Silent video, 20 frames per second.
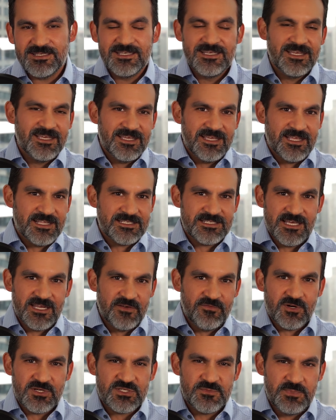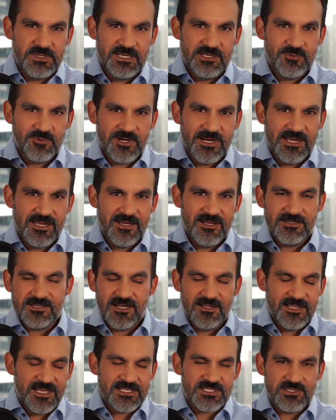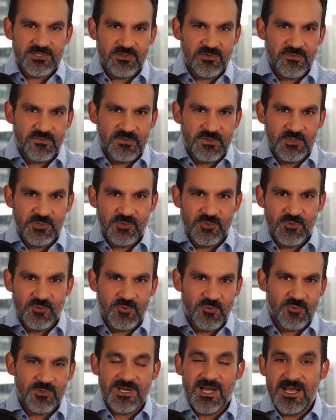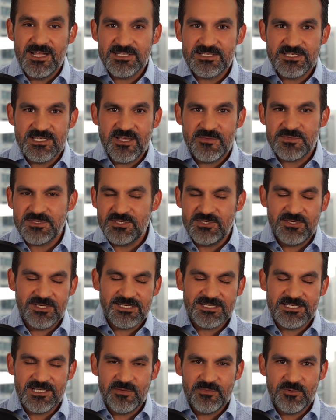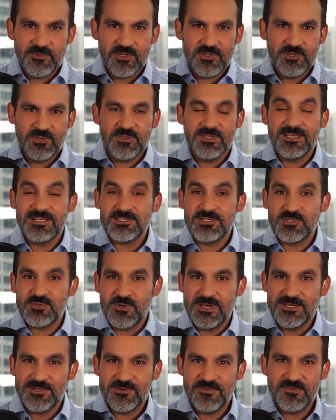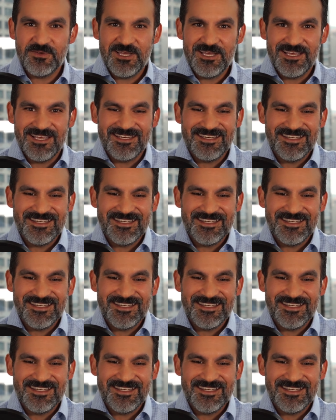It's kind of our speed round. I'll ask you a few concepts, and you can tell me whether you think it's a trend or fad.